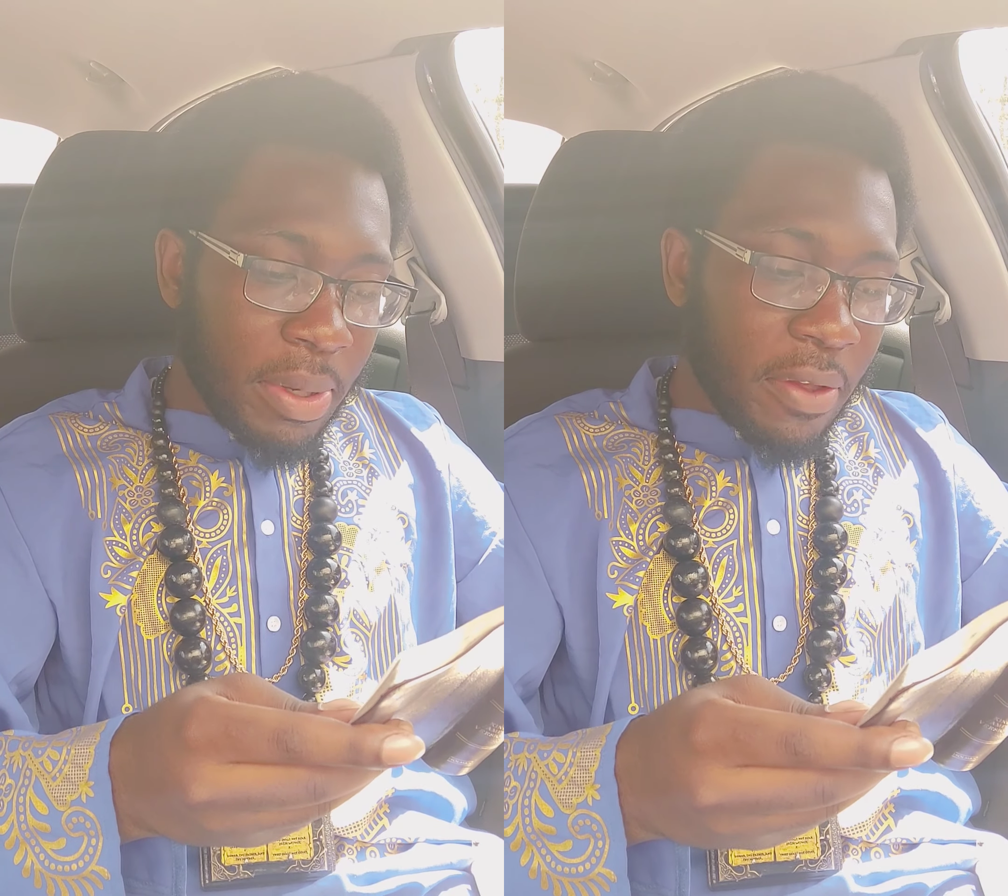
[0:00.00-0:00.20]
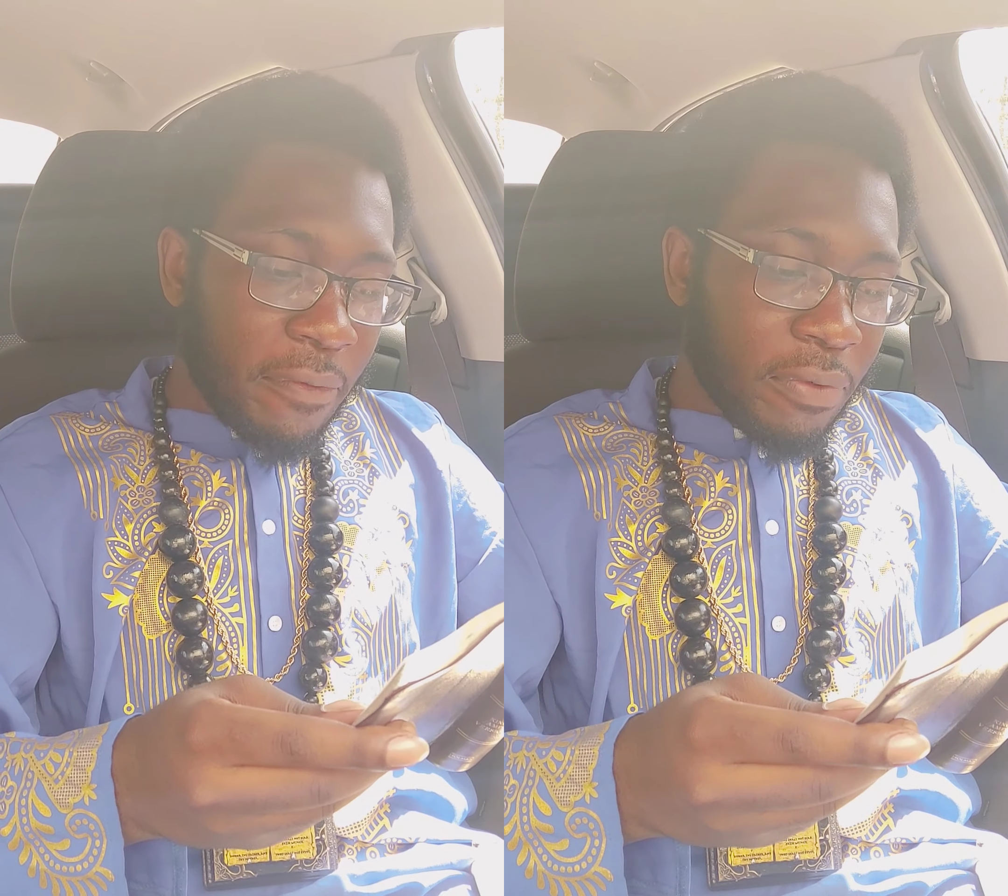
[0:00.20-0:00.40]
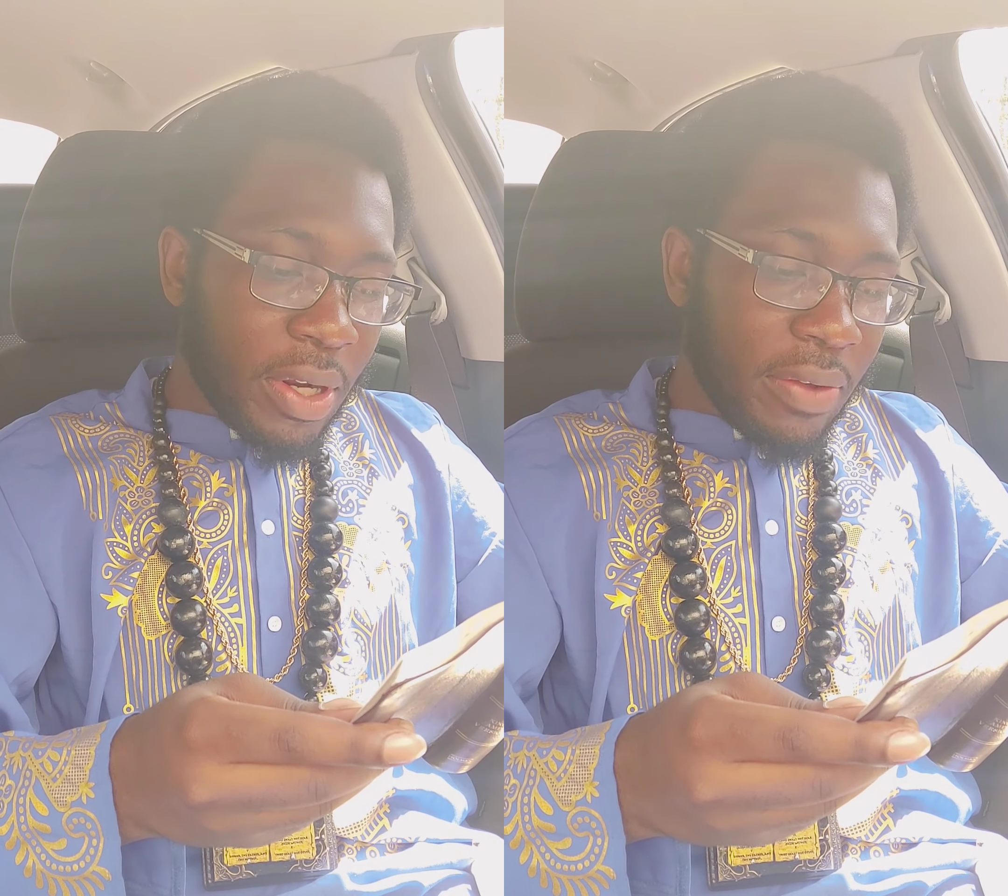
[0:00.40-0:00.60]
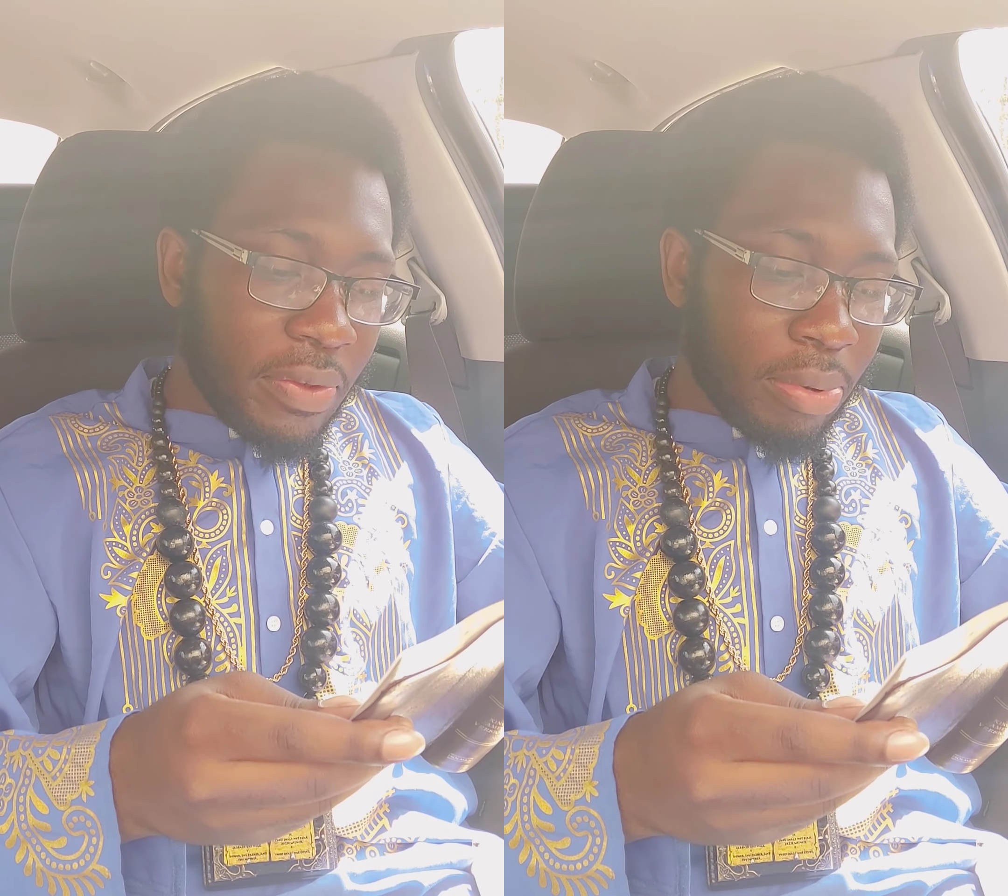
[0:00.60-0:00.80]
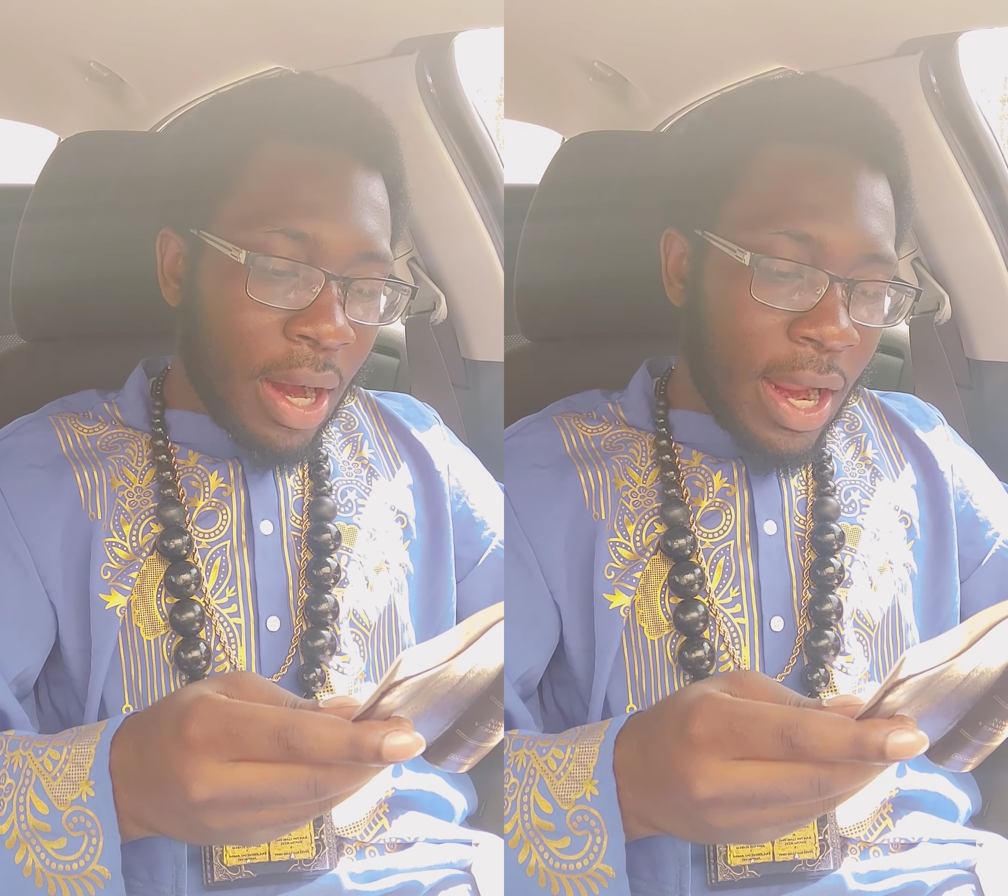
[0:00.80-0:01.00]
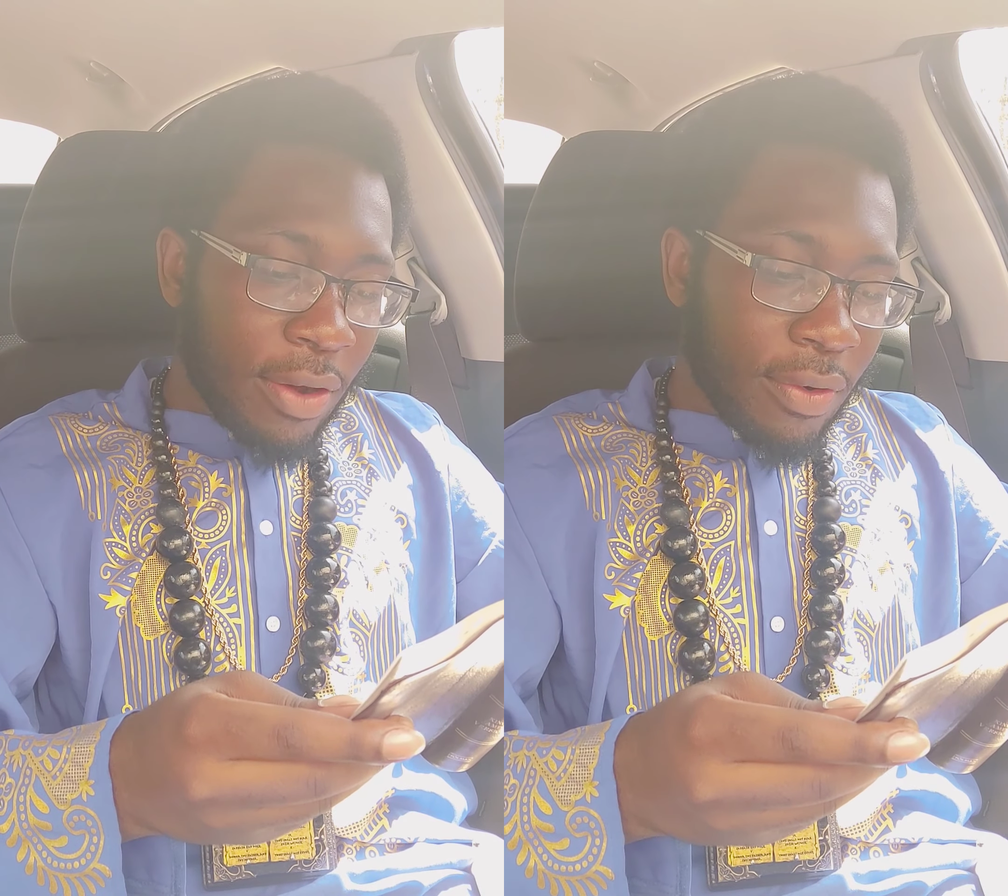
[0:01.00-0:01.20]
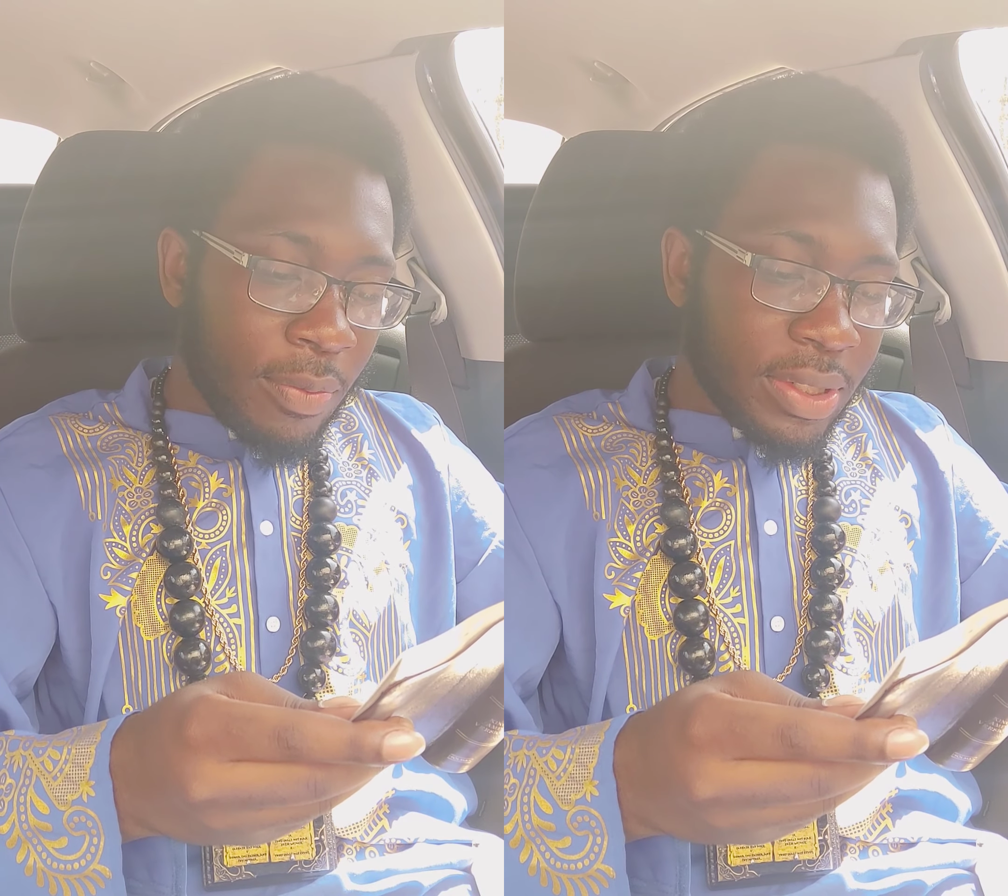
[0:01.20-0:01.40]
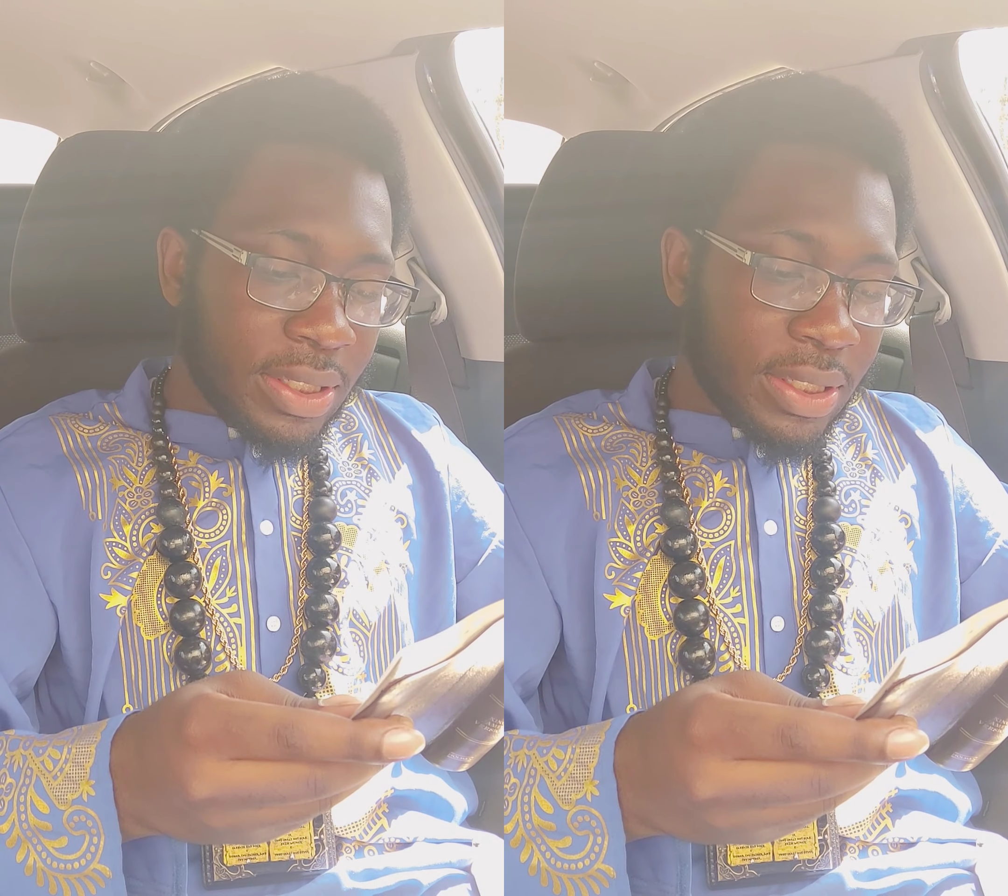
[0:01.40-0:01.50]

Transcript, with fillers: But the friend of the bridegroom which